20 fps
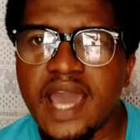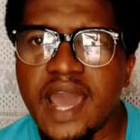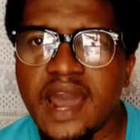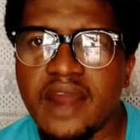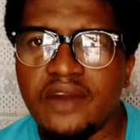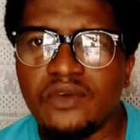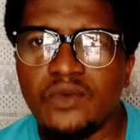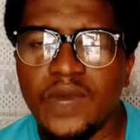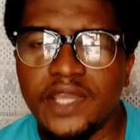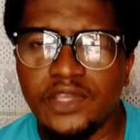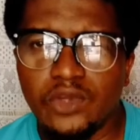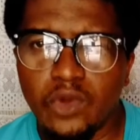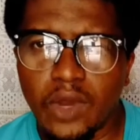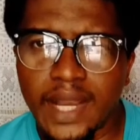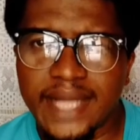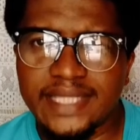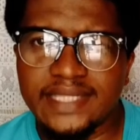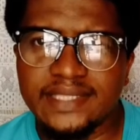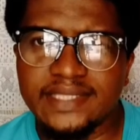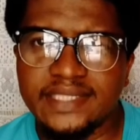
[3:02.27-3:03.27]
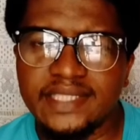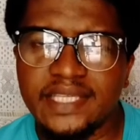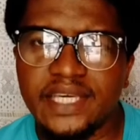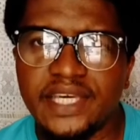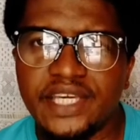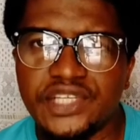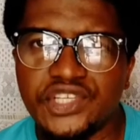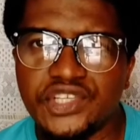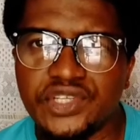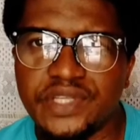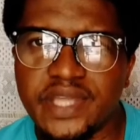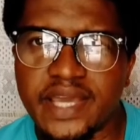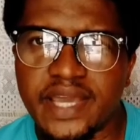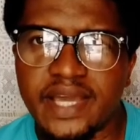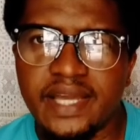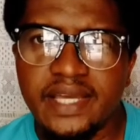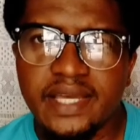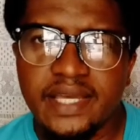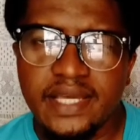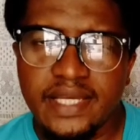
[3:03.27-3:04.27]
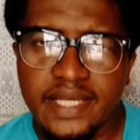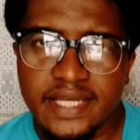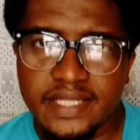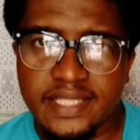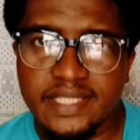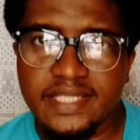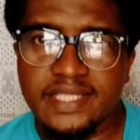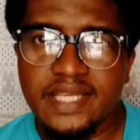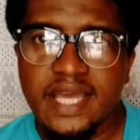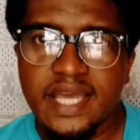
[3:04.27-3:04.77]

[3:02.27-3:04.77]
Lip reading: When you look at the TH there, it is